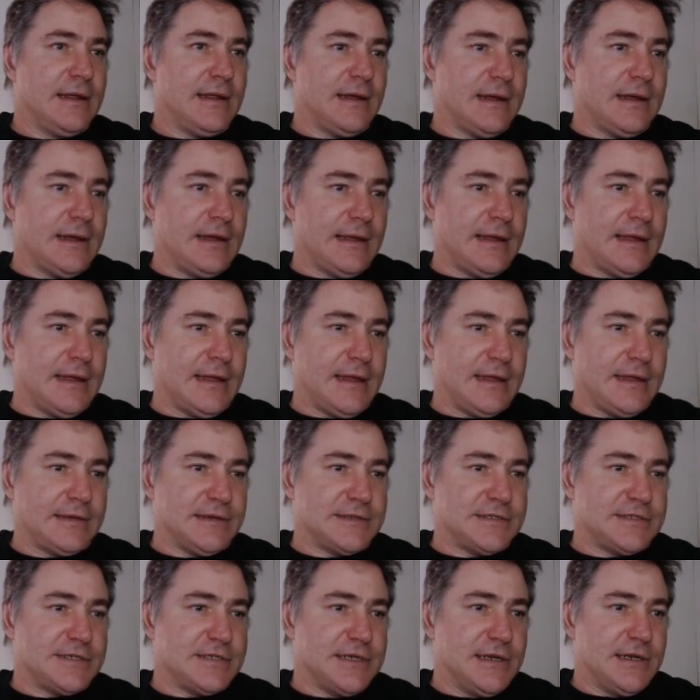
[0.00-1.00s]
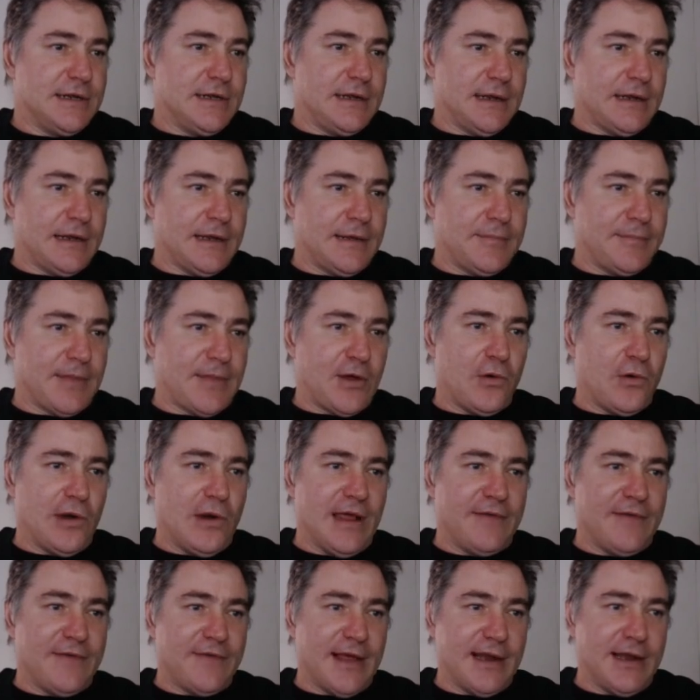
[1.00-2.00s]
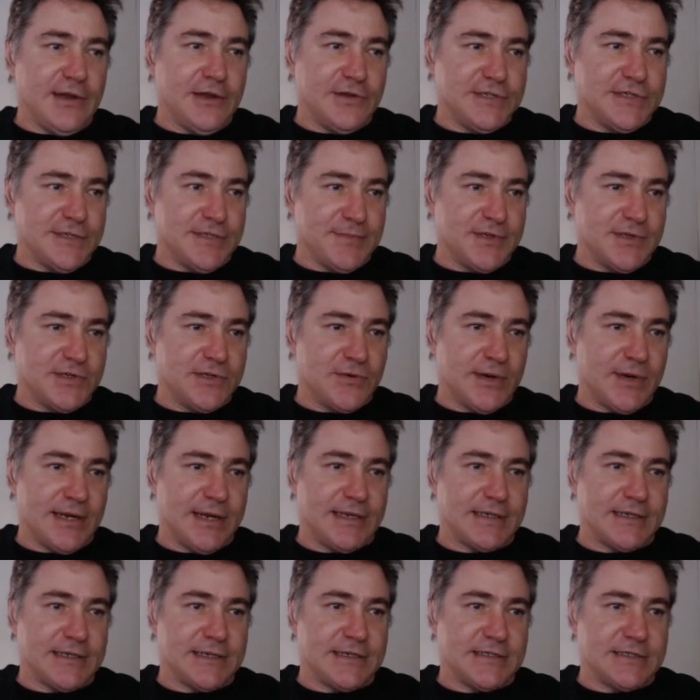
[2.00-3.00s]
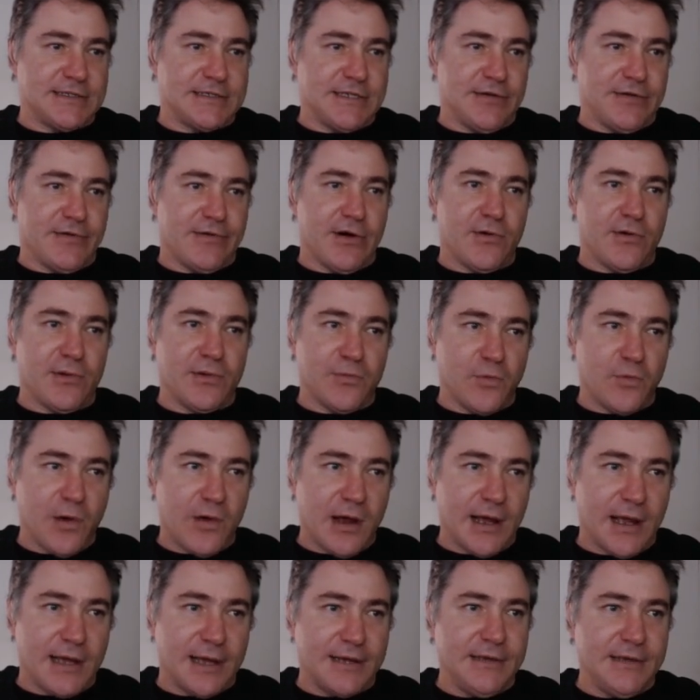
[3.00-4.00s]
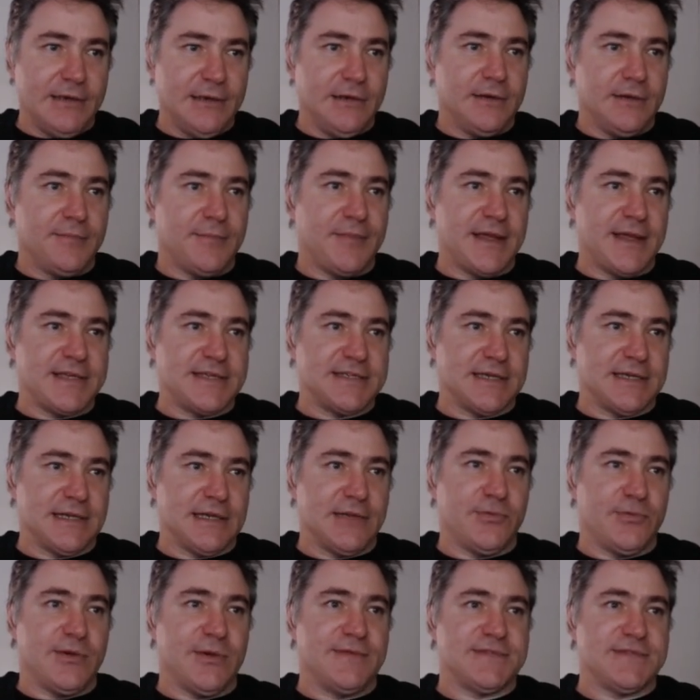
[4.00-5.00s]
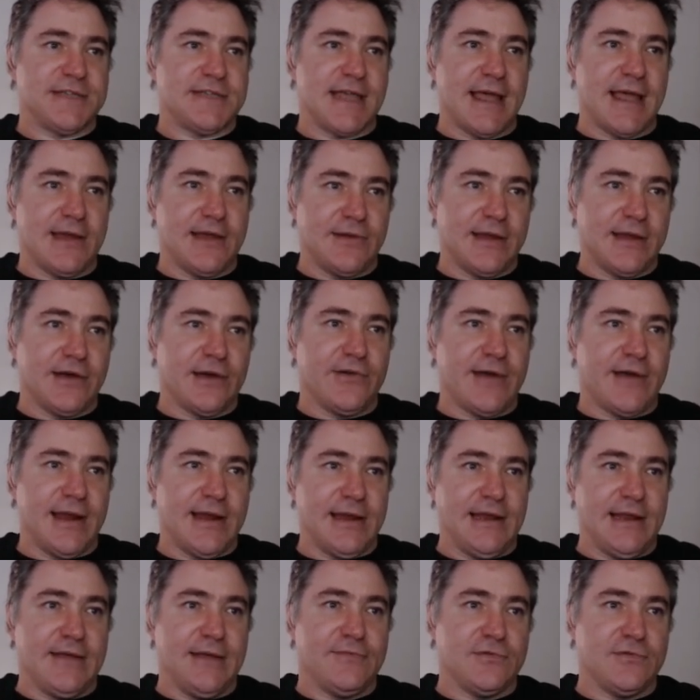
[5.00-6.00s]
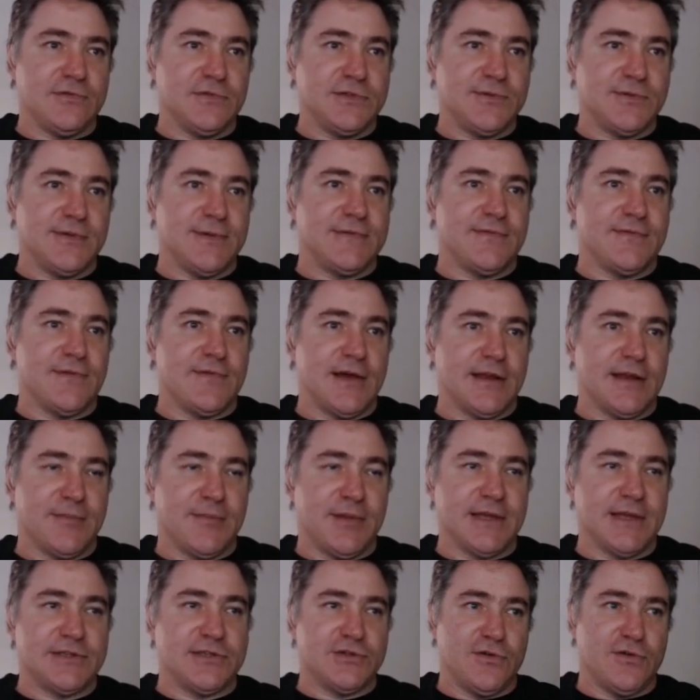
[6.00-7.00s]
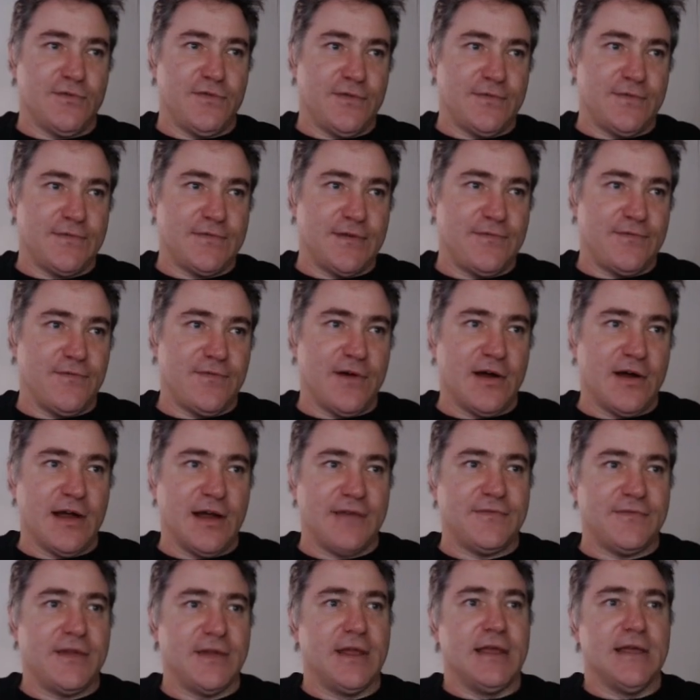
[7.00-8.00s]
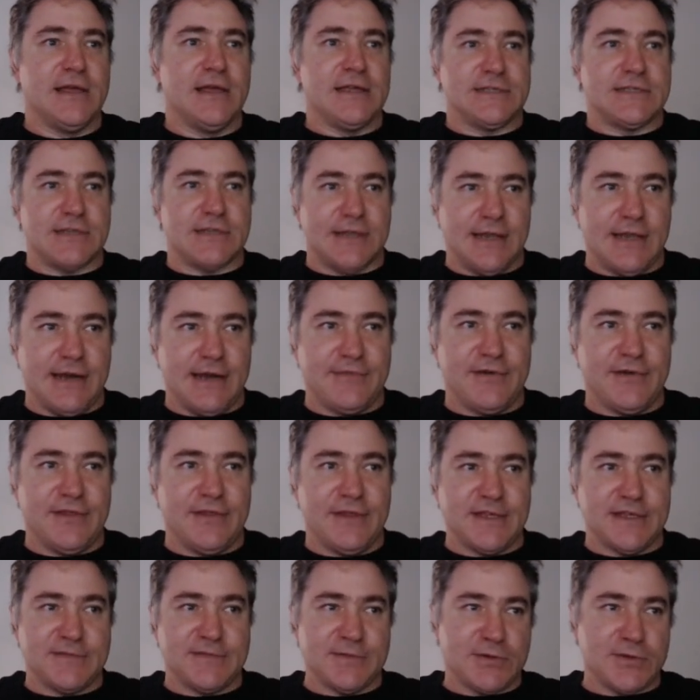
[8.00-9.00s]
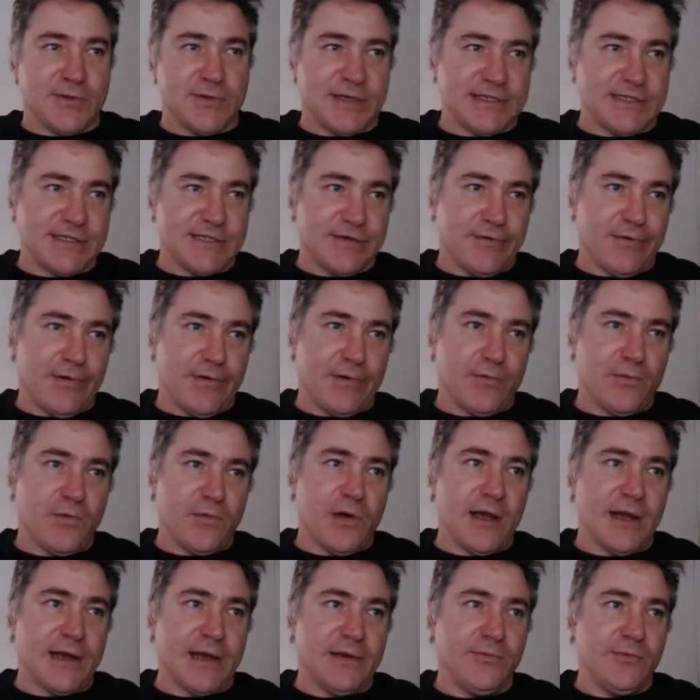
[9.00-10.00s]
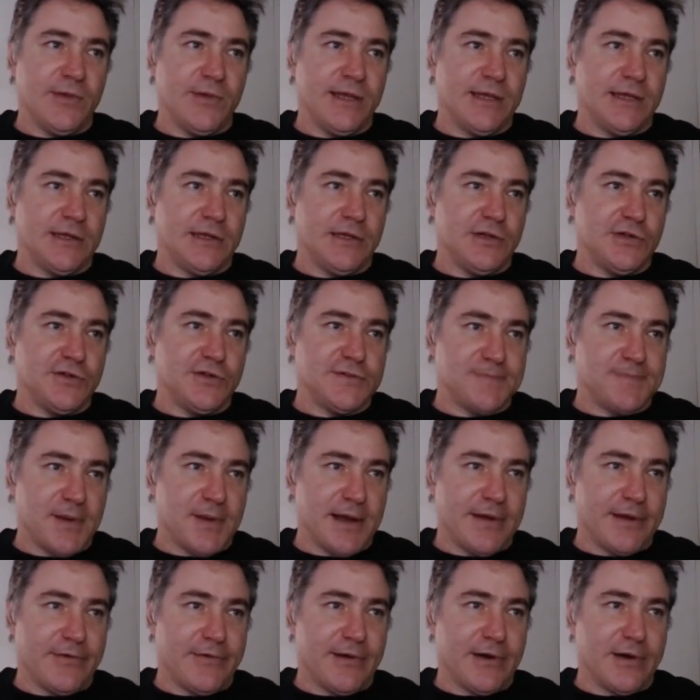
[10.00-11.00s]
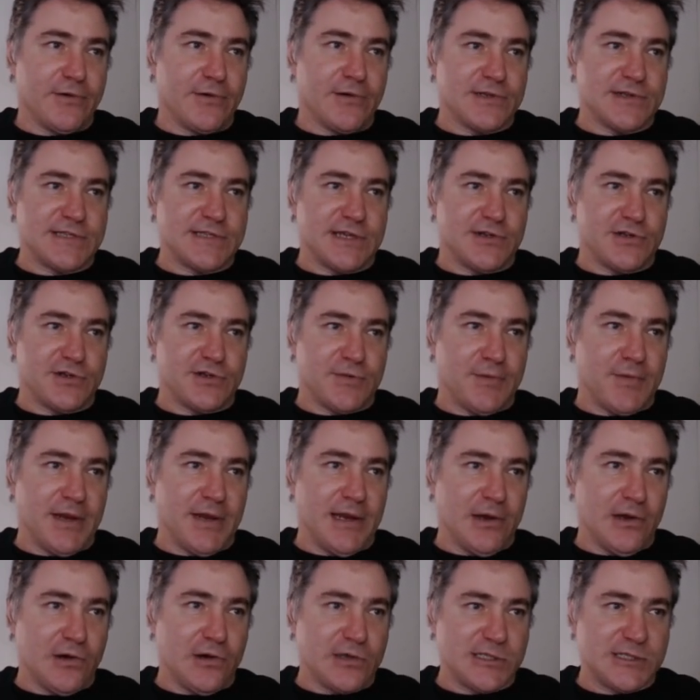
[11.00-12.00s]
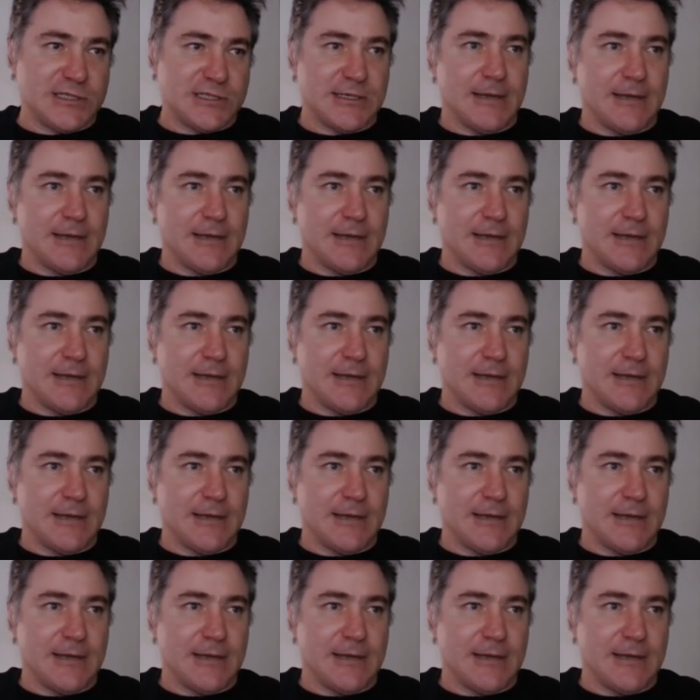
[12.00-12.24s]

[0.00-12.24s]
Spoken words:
and all our values are between 0 and 1. basically we've scaled our grey levels. We've divided by 255 so that everything's between 0 and 1. We can use binary cross entropy loss